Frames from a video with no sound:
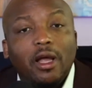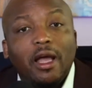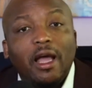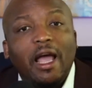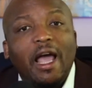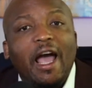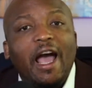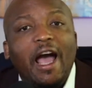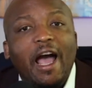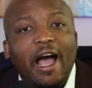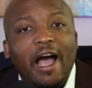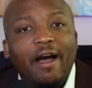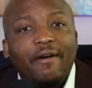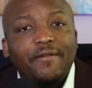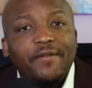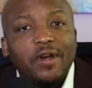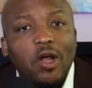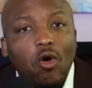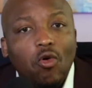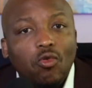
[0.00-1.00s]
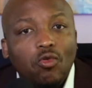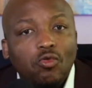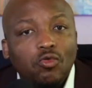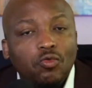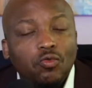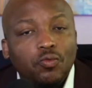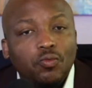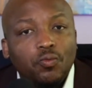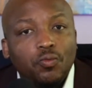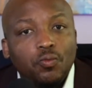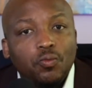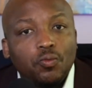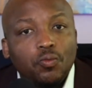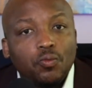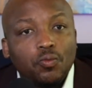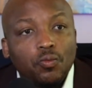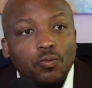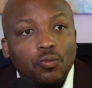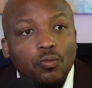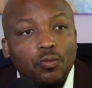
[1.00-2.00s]
have no
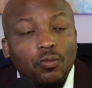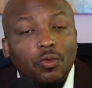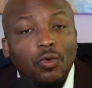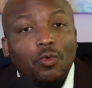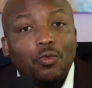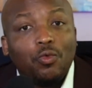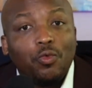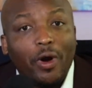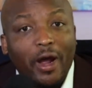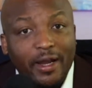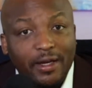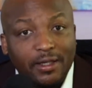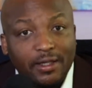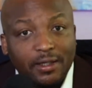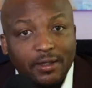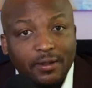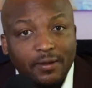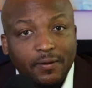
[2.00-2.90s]
right